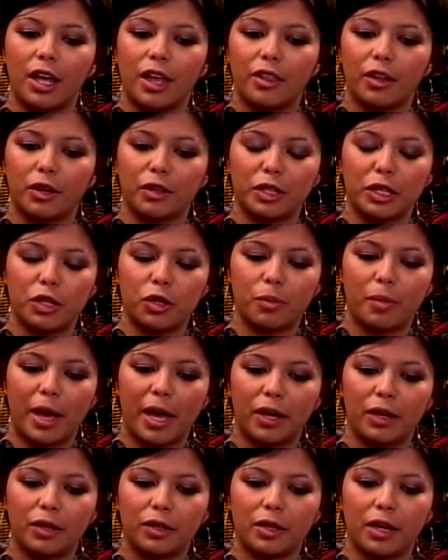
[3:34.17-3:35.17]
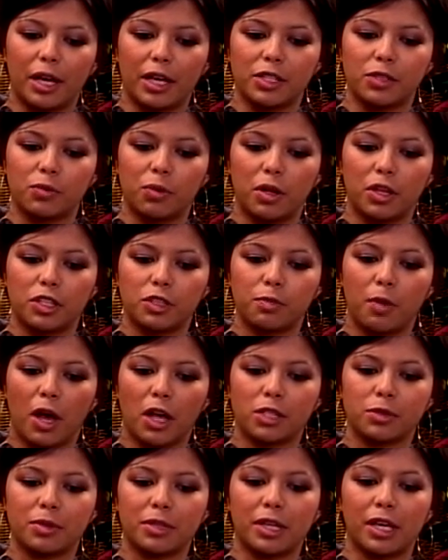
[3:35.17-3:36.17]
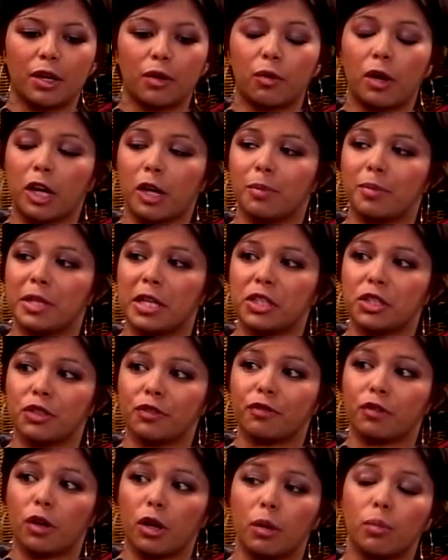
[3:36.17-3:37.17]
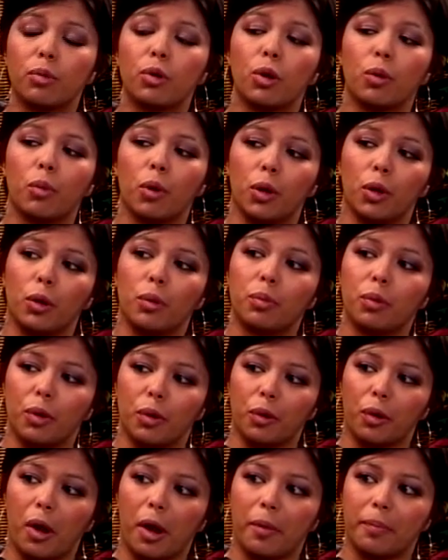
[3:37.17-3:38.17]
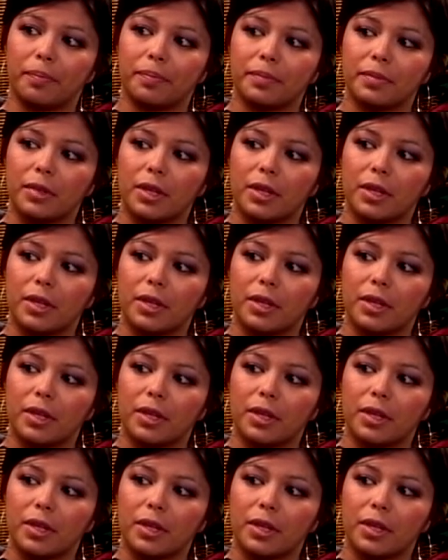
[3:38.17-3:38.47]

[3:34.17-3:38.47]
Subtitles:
their legal matter, as well as possibly get a recommendation for our pro bono program.